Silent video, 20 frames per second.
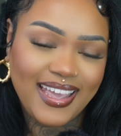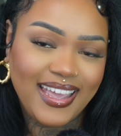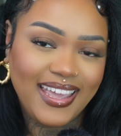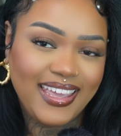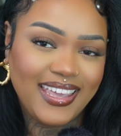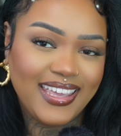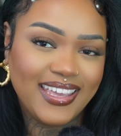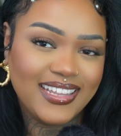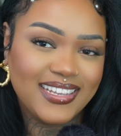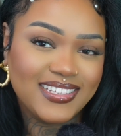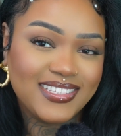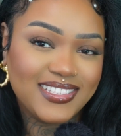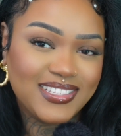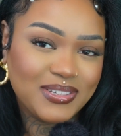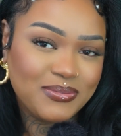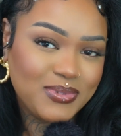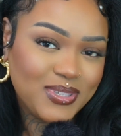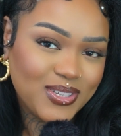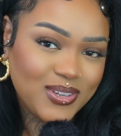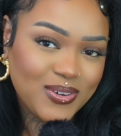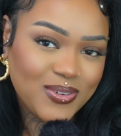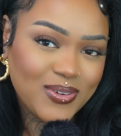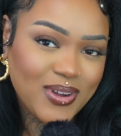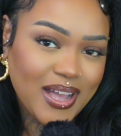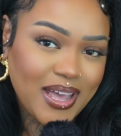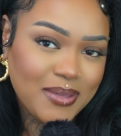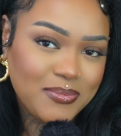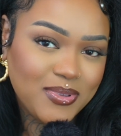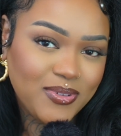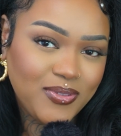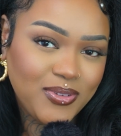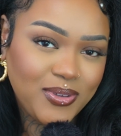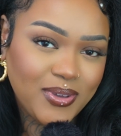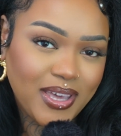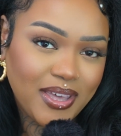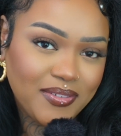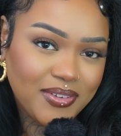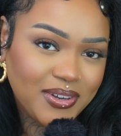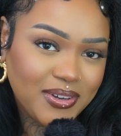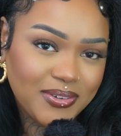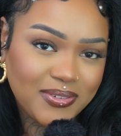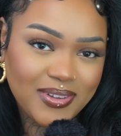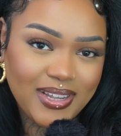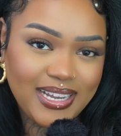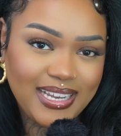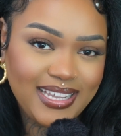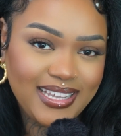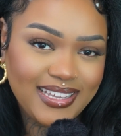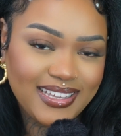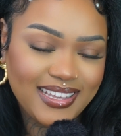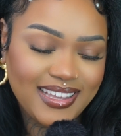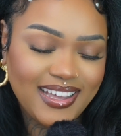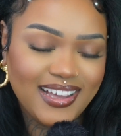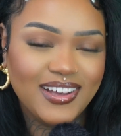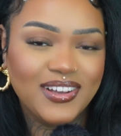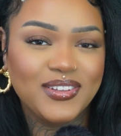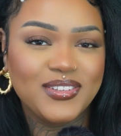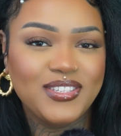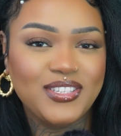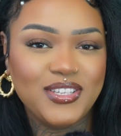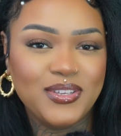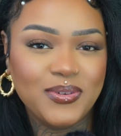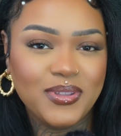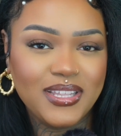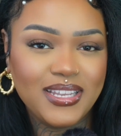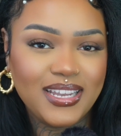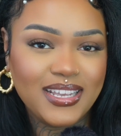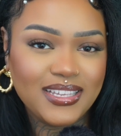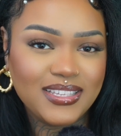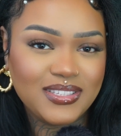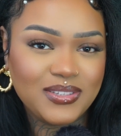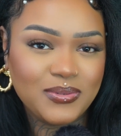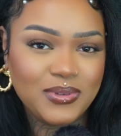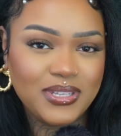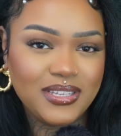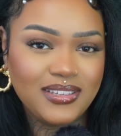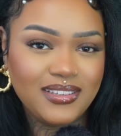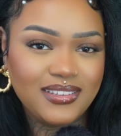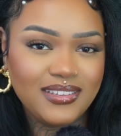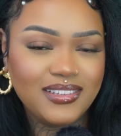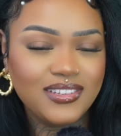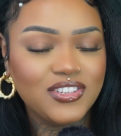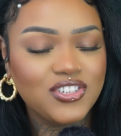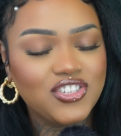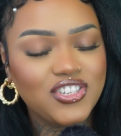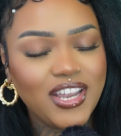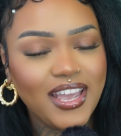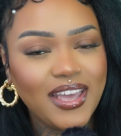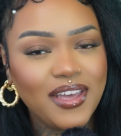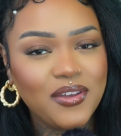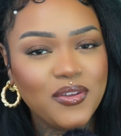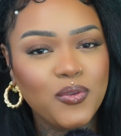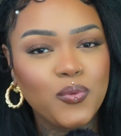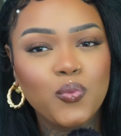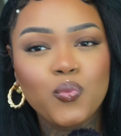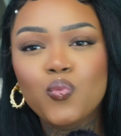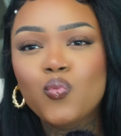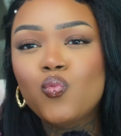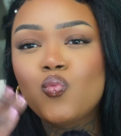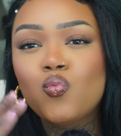And subscribe if you haven't already. I'll see you on the next one. Ciao.